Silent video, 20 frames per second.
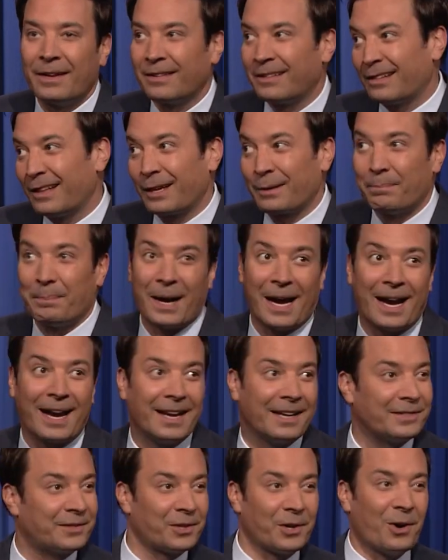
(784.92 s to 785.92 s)
and clicked
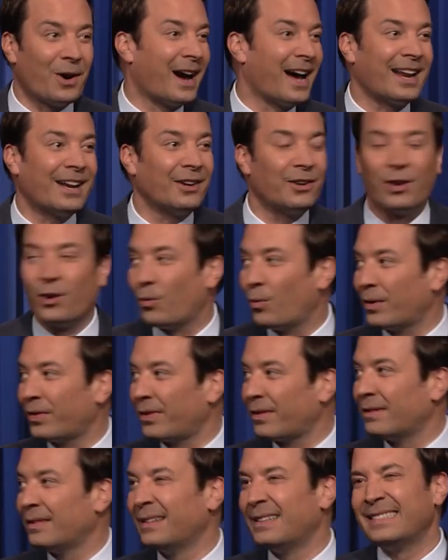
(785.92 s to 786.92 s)
buy, so I didn't know
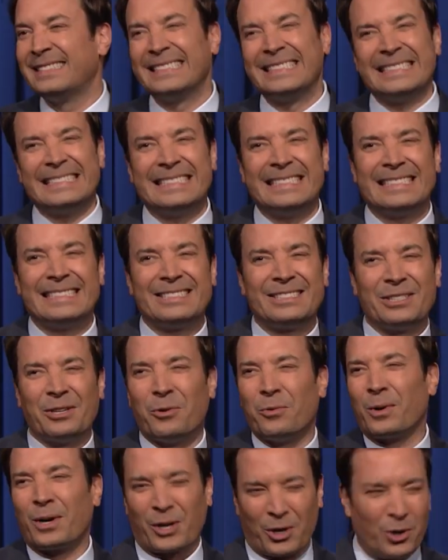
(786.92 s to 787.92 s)
what.
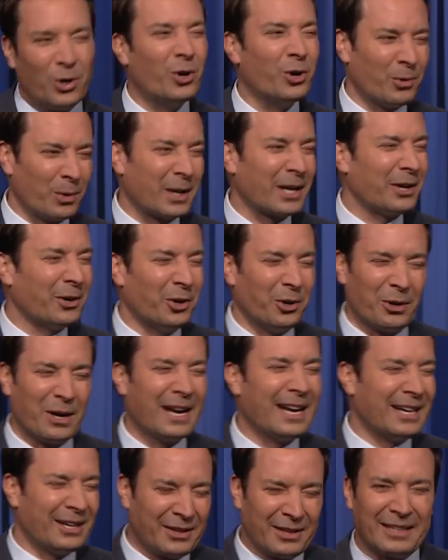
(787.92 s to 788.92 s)
So we're cool, we're cool,
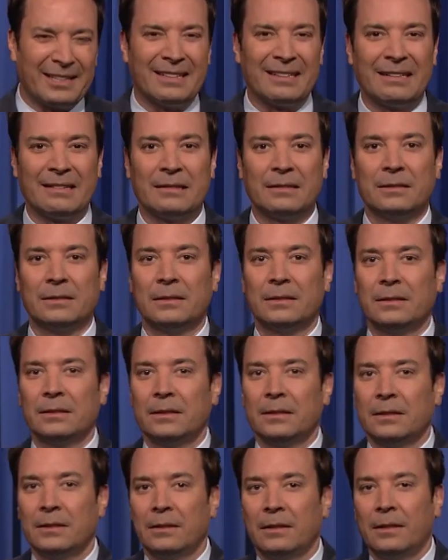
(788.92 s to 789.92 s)
right? Can...
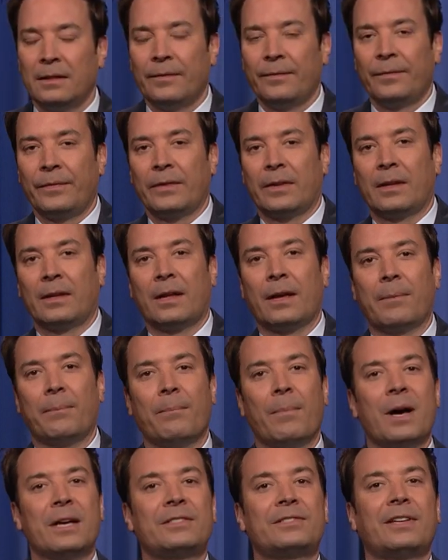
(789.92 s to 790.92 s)
Yep,
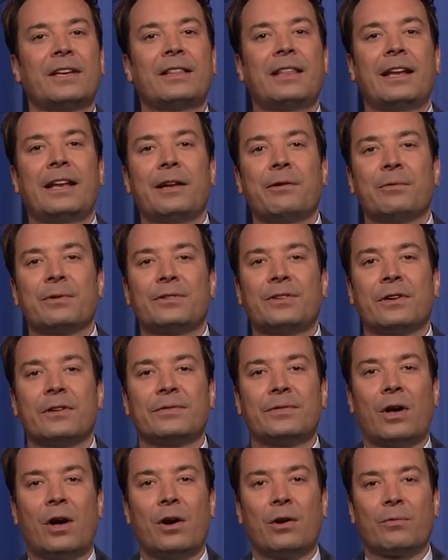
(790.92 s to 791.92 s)
Musk said that he
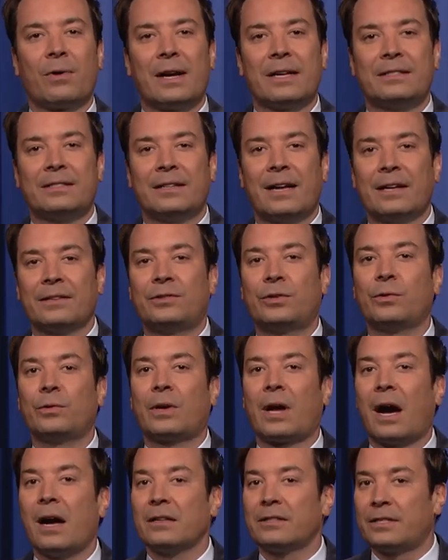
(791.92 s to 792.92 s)
reserves all rights not to
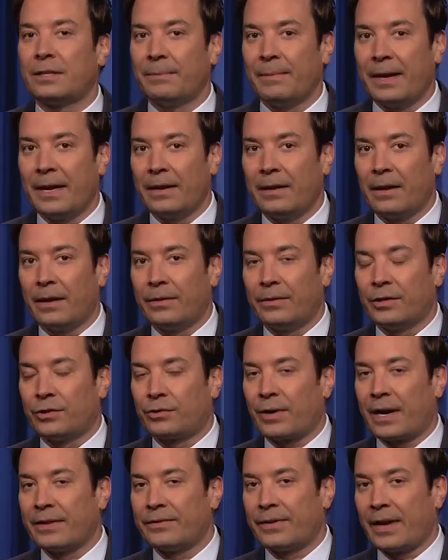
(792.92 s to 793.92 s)
consummate the
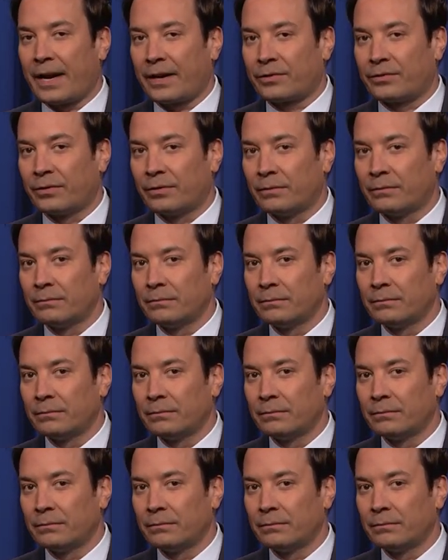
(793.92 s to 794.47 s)
transaction.